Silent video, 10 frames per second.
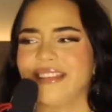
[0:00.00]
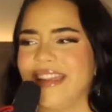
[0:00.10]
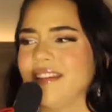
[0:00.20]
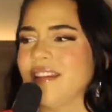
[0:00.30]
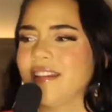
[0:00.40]

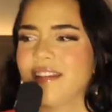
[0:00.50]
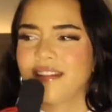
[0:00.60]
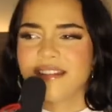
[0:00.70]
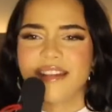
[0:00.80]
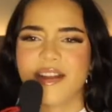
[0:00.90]
Like,
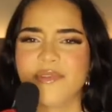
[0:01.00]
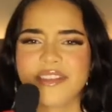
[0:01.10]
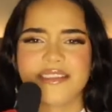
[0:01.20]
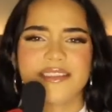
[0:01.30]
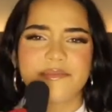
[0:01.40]
I
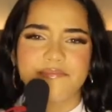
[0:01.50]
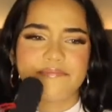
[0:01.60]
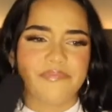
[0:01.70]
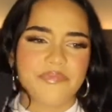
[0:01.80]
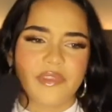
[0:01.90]
wasn't gonna
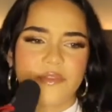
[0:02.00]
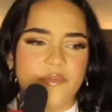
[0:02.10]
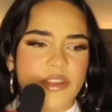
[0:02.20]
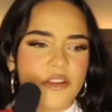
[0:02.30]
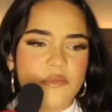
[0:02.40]

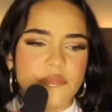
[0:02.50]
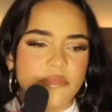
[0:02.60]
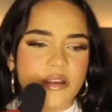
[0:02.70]
film